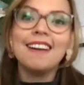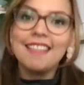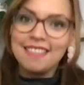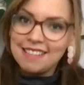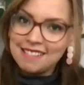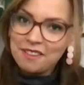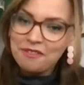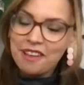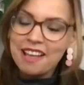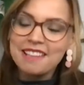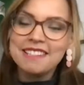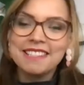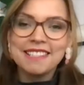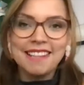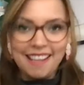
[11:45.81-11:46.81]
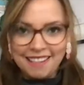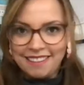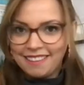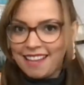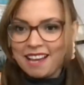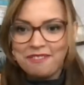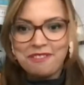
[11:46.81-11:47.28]
in this event and
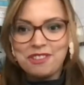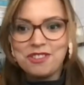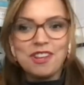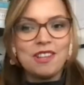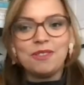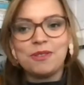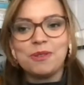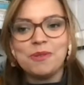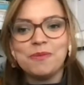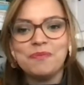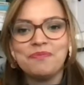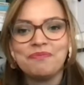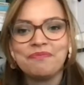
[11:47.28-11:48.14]
in life in general.